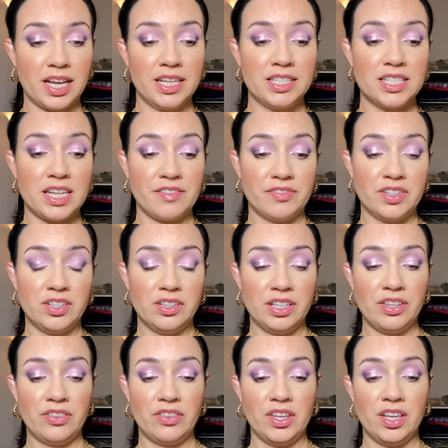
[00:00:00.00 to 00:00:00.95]
I
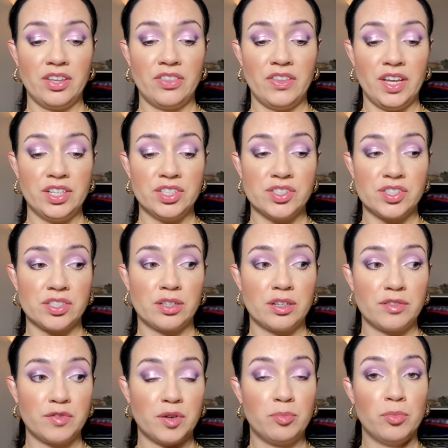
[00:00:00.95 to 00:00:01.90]
definitely think they
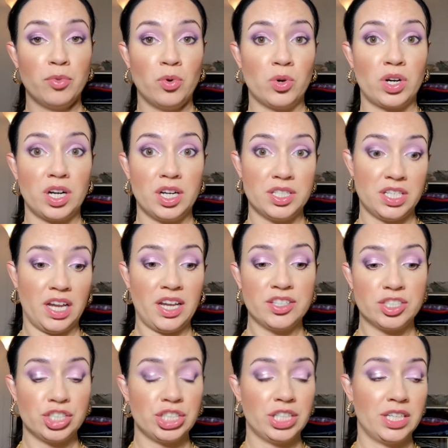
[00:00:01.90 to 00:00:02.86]
deserve more
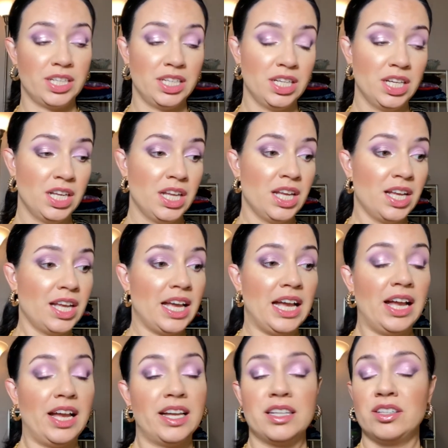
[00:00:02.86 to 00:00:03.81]
attention
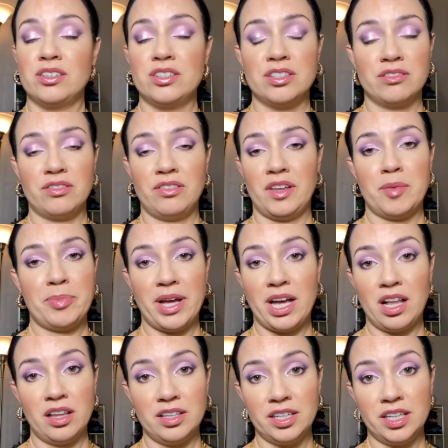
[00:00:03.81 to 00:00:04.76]
and that
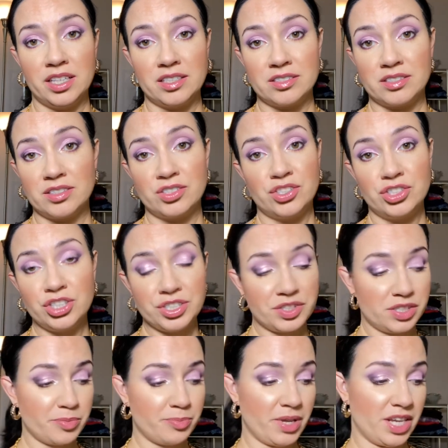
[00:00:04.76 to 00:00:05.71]
palette is
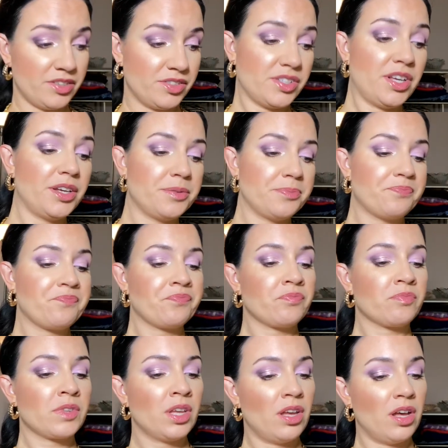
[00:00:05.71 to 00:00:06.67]
just amazing.
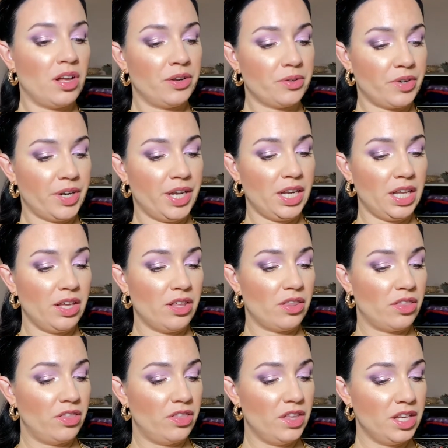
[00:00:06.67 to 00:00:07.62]
Alrighty,
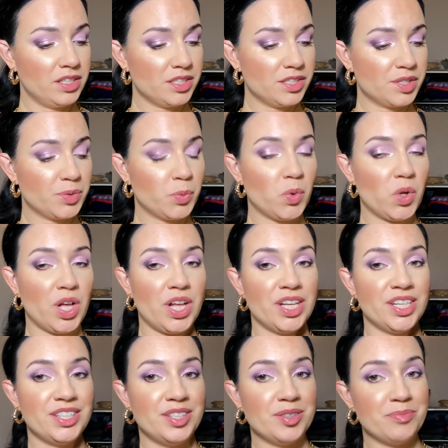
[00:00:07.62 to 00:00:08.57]
this
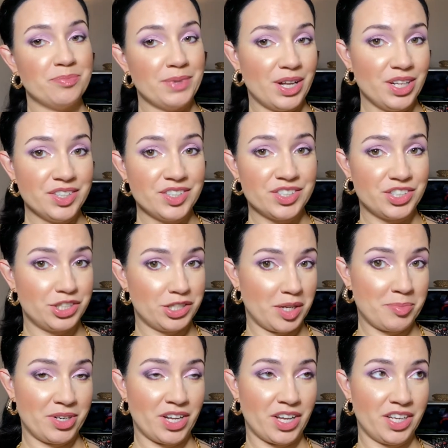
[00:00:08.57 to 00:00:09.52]
one, Melt
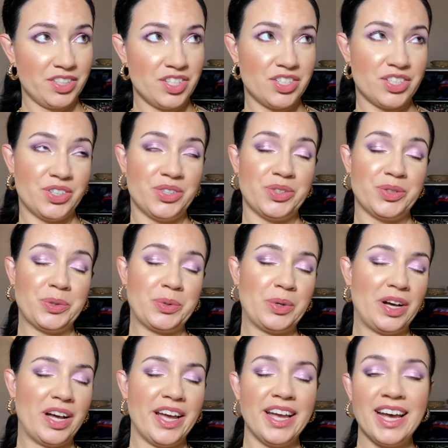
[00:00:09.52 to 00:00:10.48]
Gemini
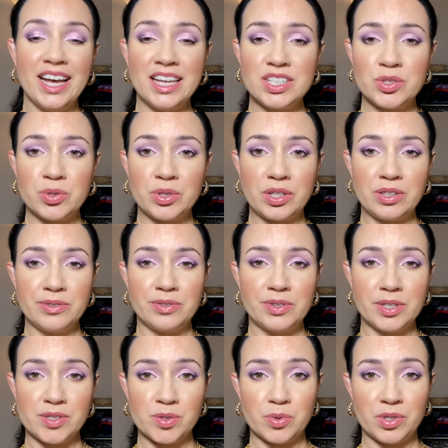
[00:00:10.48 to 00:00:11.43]
2. I had to include
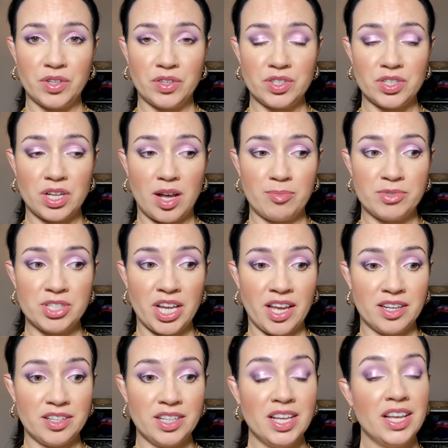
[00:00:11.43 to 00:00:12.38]
this one in the top
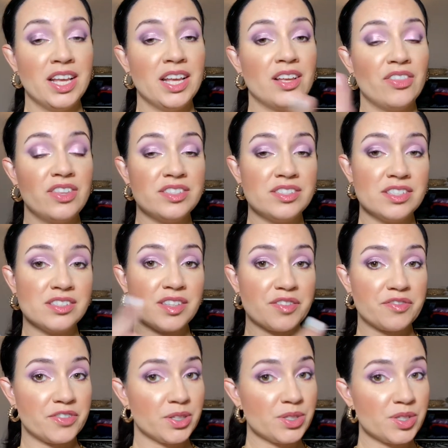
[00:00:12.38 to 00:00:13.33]
10. This is the
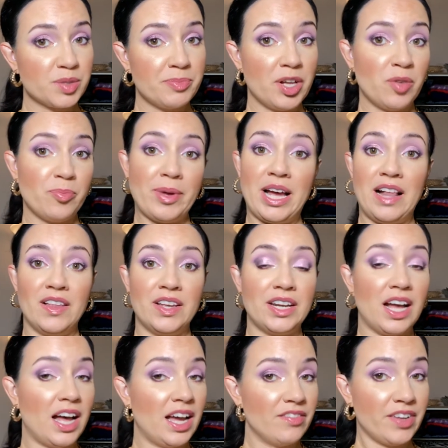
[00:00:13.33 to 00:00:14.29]
first melt palette
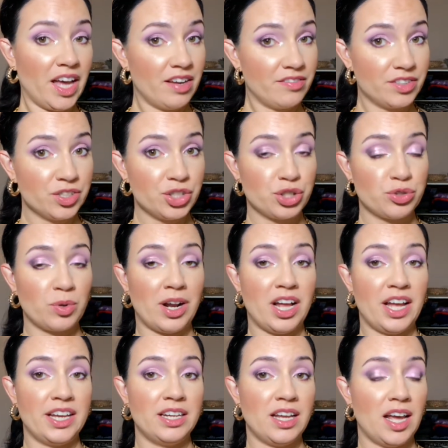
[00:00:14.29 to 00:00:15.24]
I've ever
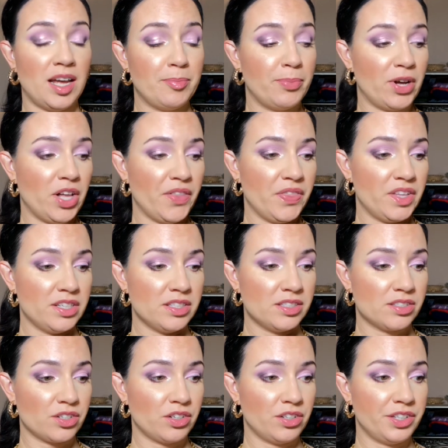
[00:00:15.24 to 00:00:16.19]
tried. I bought
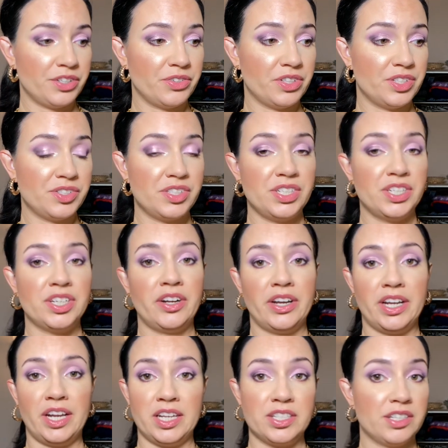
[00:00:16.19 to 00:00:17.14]
this earlier this year
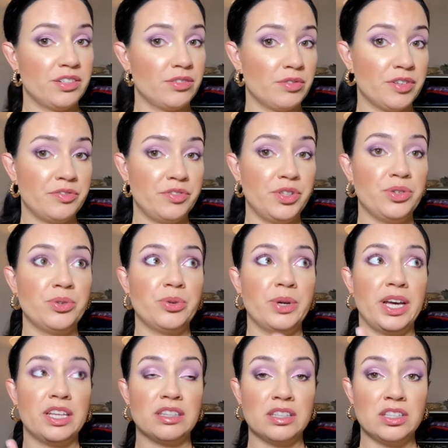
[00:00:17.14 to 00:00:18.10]
and I did a review
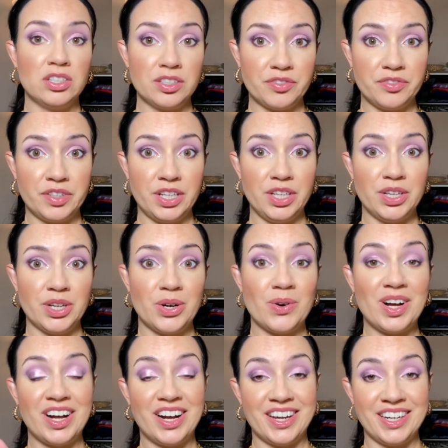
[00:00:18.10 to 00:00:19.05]
and look video
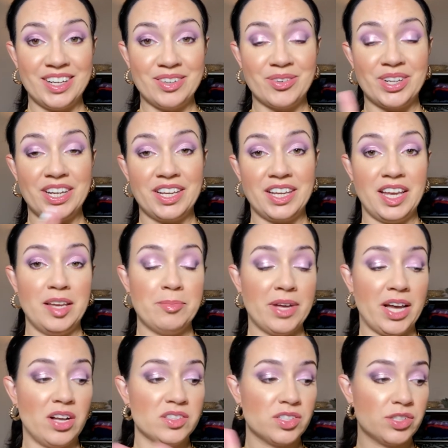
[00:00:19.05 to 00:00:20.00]
on it when it came
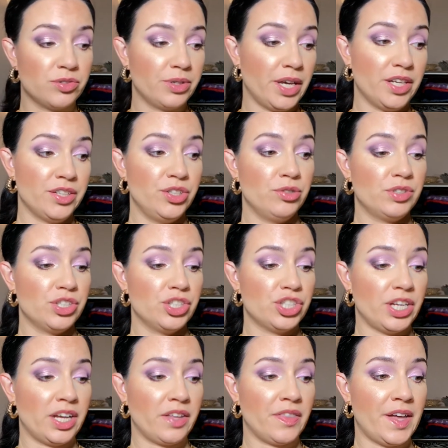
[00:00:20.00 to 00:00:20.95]
out. So again, you can
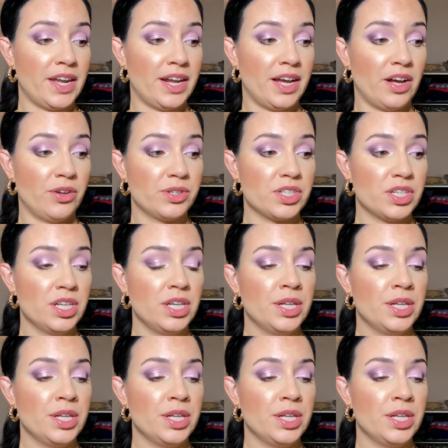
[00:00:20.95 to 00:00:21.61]
check that out.